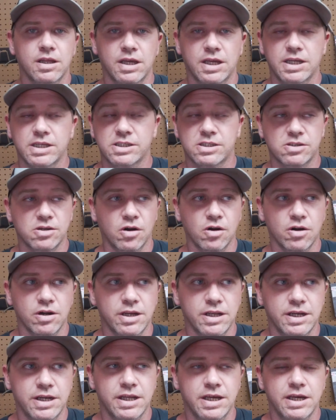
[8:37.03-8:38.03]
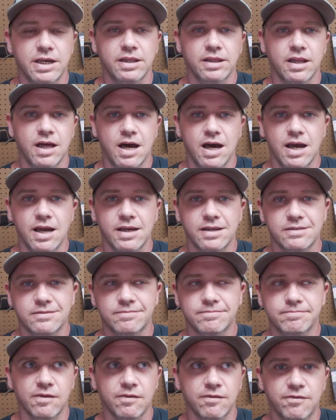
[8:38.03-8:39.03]
think he started in like
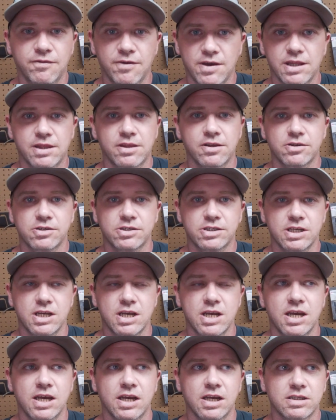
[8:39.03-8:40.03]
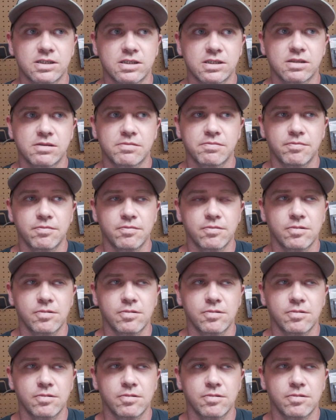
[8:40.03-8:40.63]
5th or 6th,